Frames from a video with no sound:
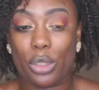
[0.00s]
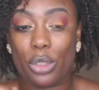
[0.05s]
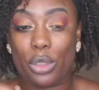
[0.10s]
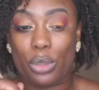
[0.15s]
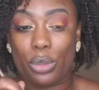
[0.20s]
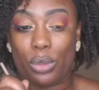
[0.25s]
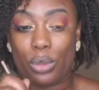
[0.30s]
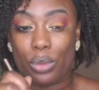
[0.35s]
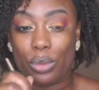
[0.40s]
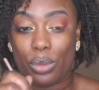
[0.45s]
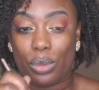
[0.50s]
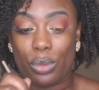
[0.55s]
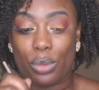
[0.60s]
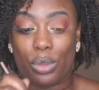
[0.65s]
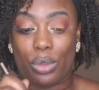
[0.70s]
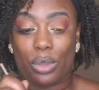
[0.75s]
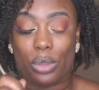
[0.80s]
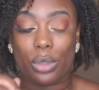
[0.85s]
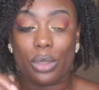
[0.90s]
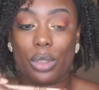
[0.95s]

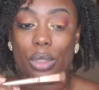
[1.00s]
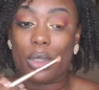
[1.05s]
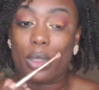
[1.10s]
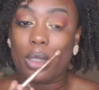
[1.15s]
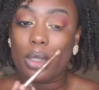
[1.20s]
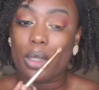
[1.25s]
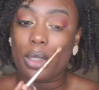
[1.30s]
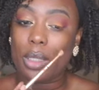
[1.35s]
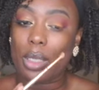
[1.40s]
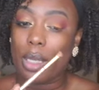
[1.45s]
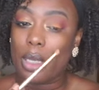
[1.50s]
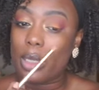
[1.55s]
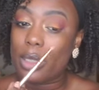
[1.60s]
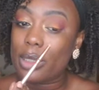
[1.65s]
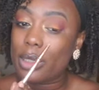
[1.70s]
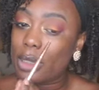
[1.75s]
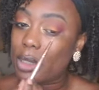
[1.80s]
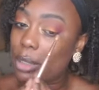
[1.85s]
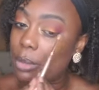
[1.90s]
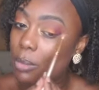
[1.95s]
use
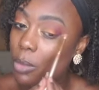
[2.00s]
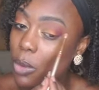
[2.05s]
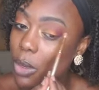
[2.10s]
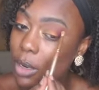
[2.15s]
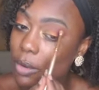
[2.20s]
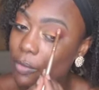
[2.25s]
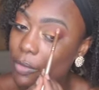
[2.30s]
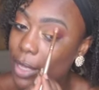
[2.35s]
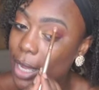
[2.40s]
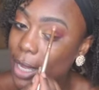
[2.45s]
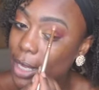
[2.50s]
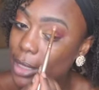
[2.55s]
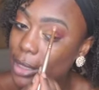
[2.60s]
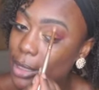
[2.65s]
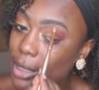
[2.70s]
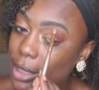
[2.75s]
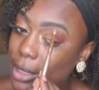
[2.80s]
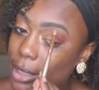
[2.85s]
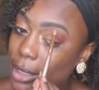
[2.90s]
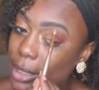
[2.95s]
some more of that
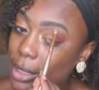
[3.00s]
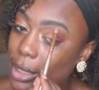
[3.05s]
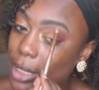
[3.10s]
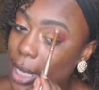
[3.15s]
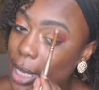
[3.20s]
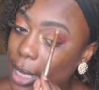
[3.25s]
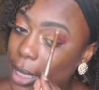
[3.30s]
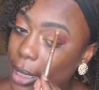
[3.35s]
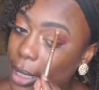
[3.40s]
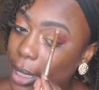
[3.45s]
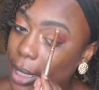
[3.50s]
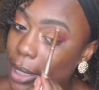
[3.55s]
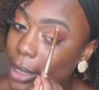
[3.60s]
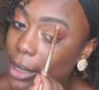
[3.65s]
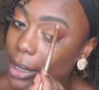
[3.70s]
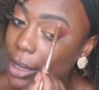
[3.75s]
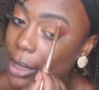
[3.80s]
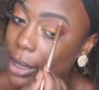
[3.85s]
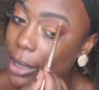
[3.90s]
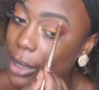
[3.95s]
to just
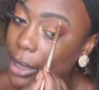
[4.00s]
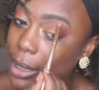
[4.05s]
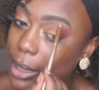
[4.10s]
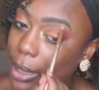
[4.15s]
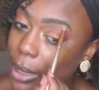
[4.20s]
highlight the